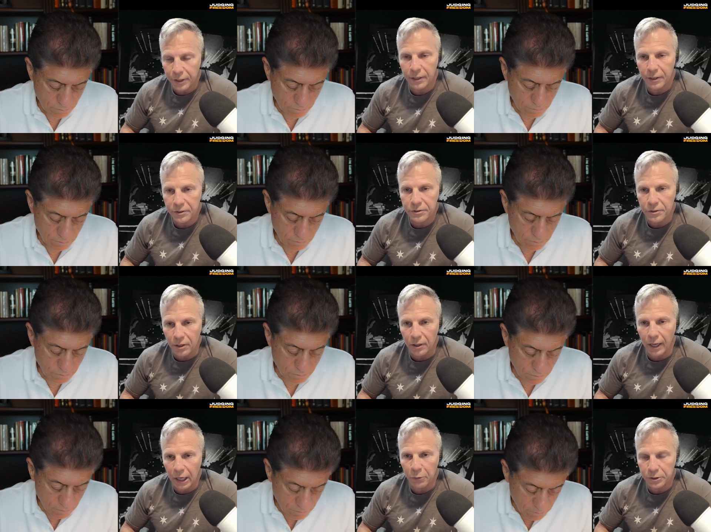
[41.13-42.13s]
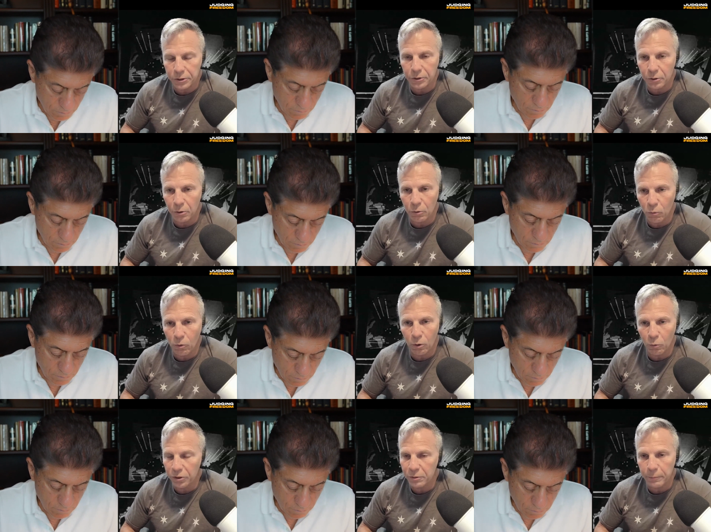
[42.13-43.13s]
Speaker 1: Again, this is the language of the Cold
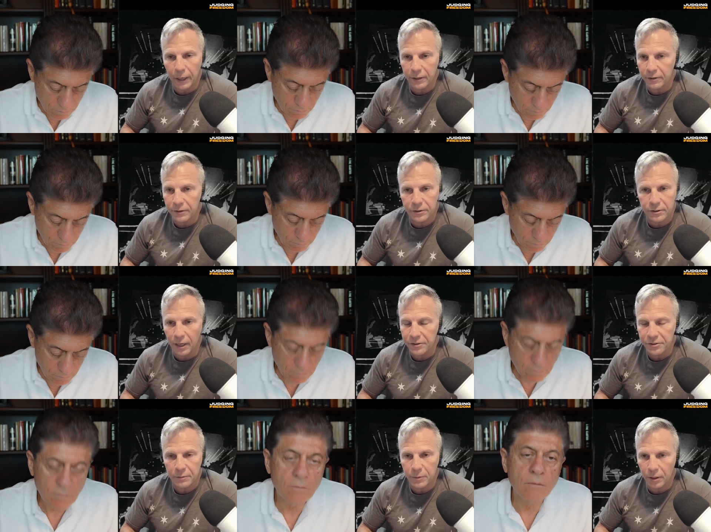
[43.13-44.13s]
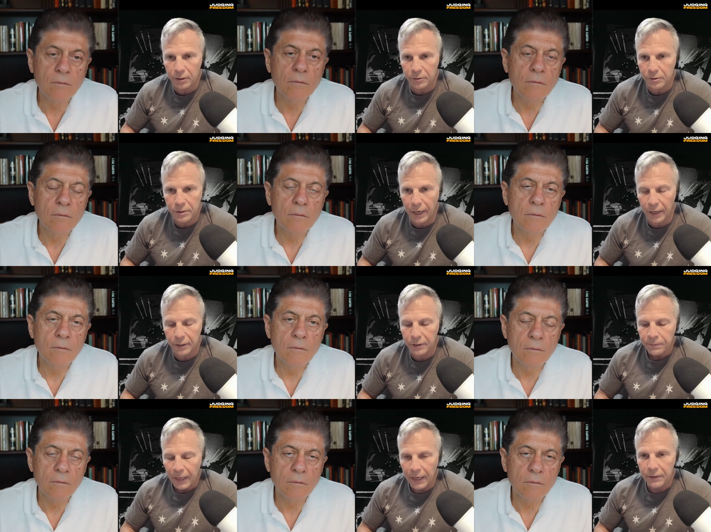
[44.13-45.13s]
War, which Biden does not seem to understand.
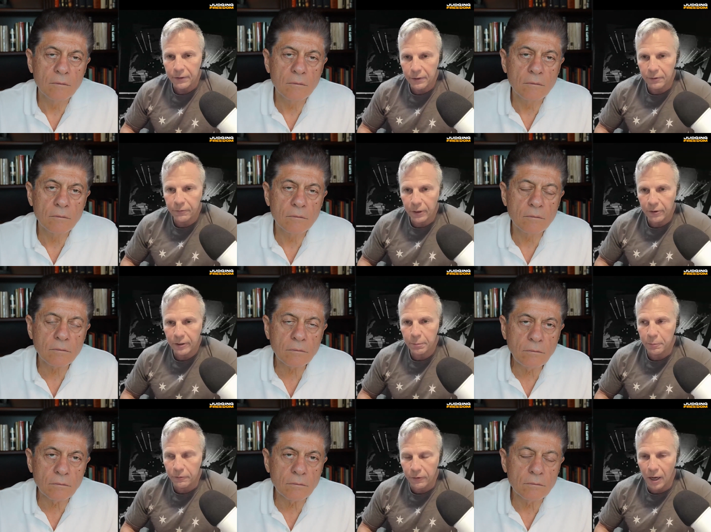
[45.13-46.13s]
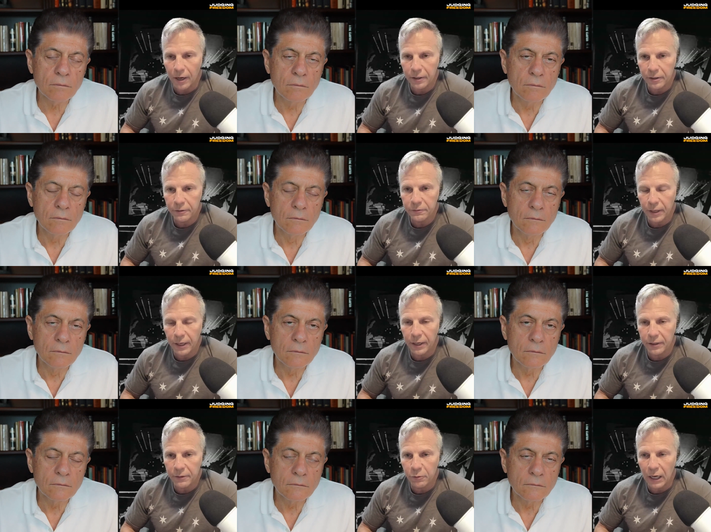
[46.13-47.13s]
And the very provocative
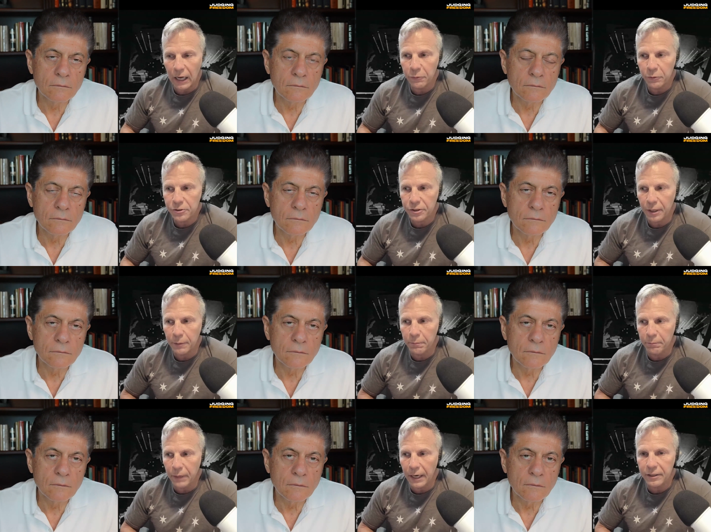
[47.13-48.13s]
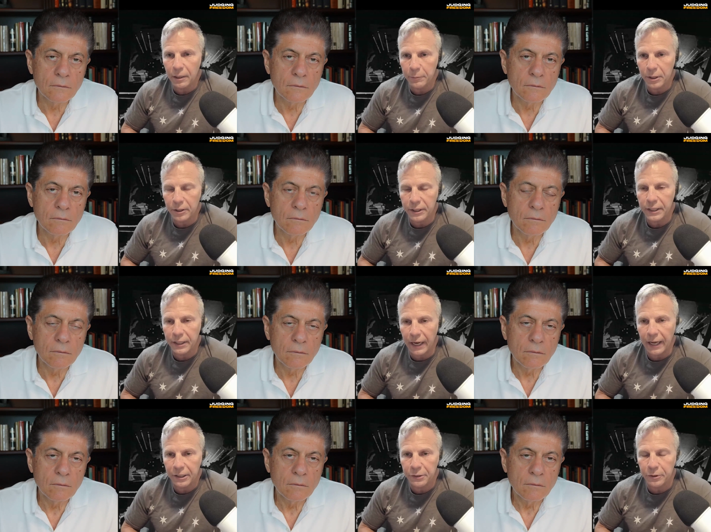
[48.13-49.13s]
and I would say mind numbingly
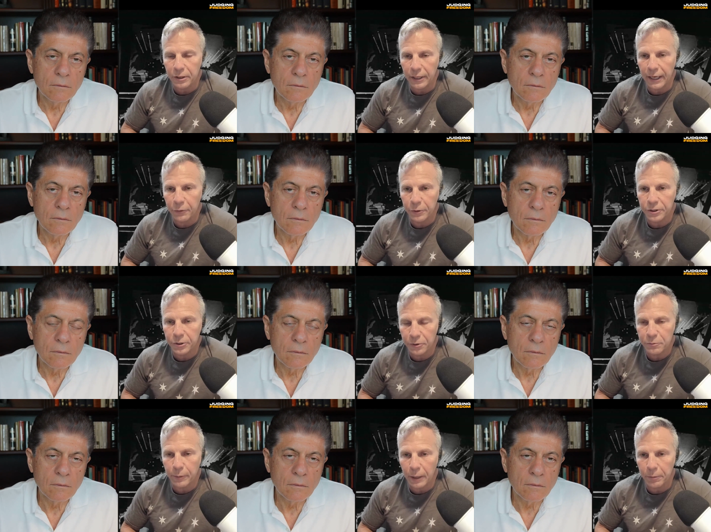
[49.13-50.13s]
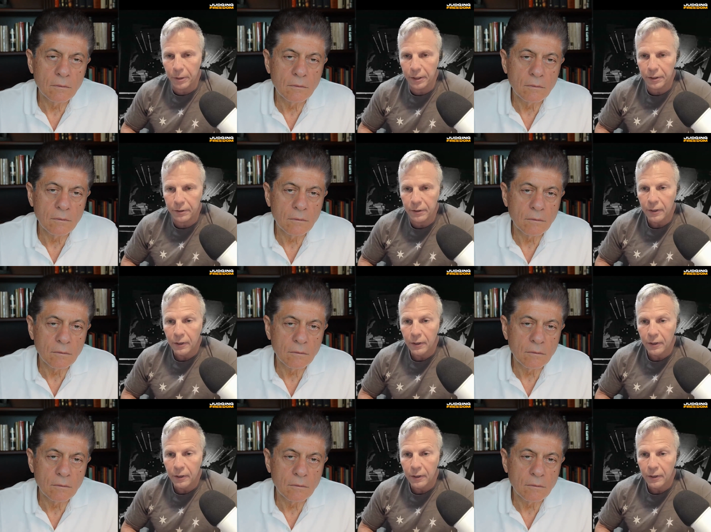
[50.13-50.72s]
inaccurate language used by Blinken